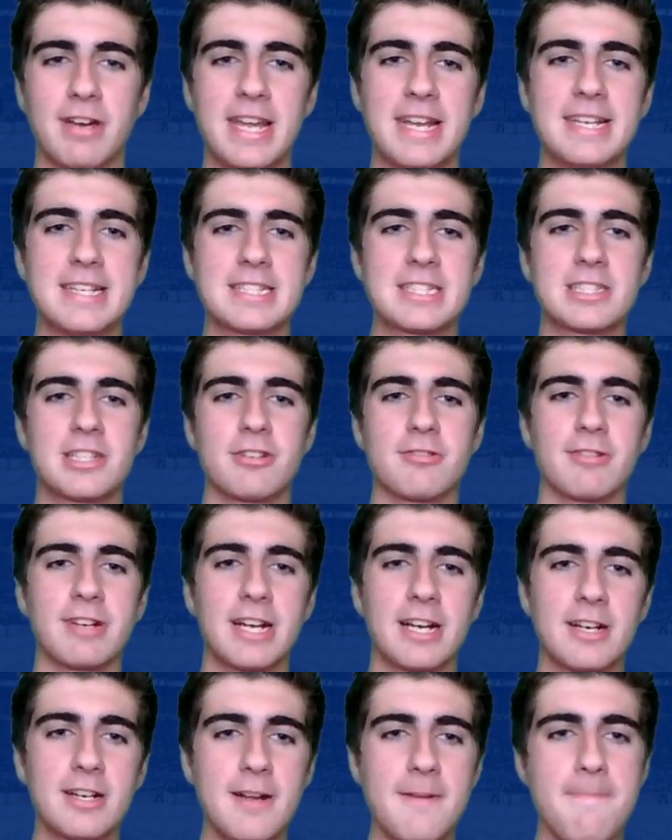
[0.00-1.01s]
In his
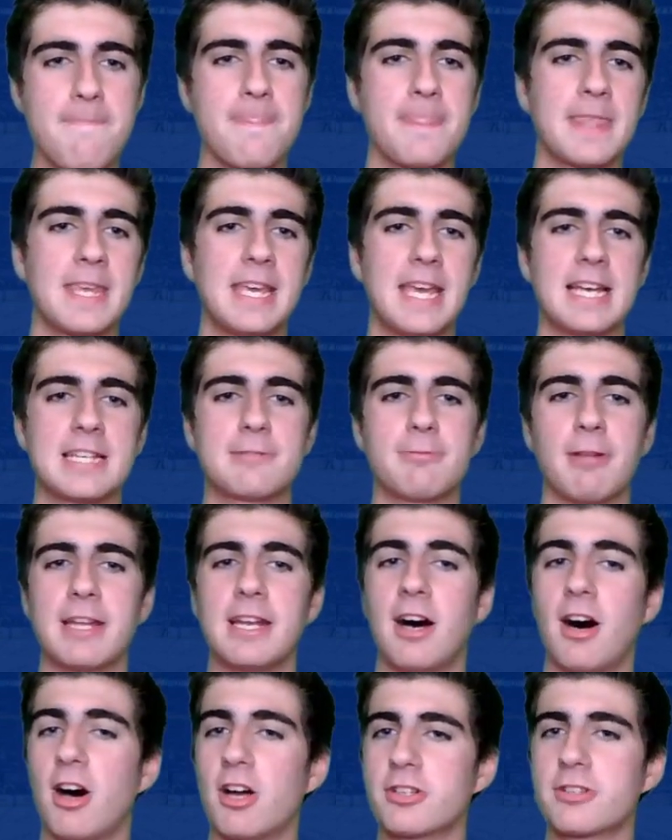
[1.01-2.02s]
career, he has
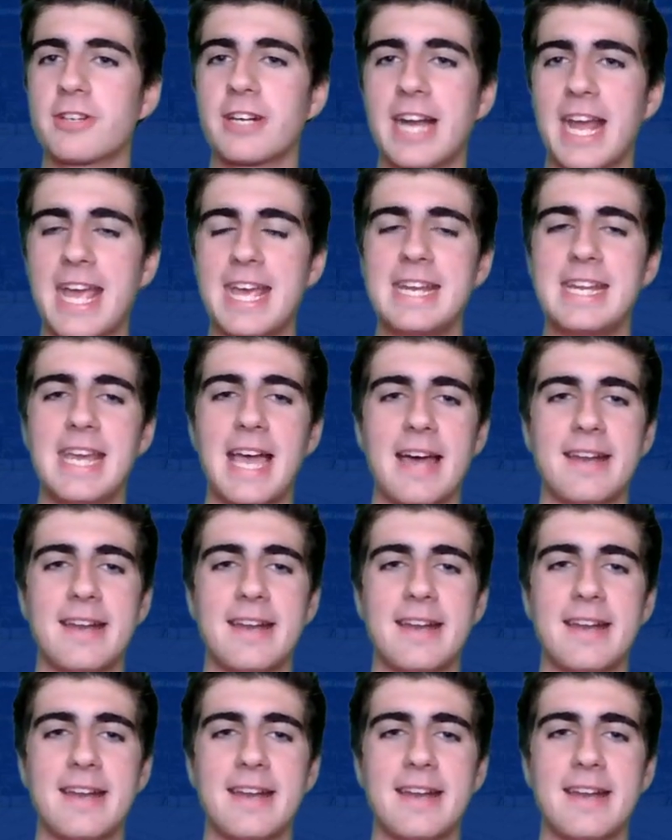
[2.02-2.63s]
played 180